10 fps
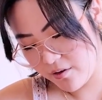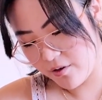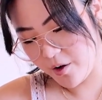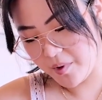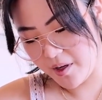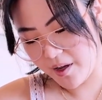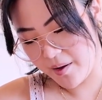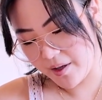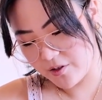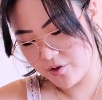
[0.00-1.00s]
got me
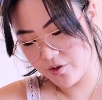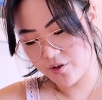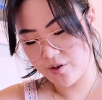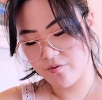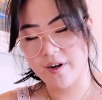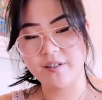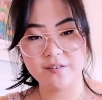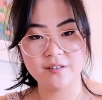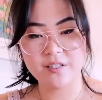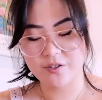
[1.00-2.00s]
into
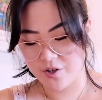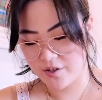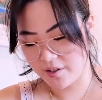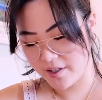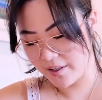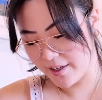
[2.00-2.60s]
regularly journaling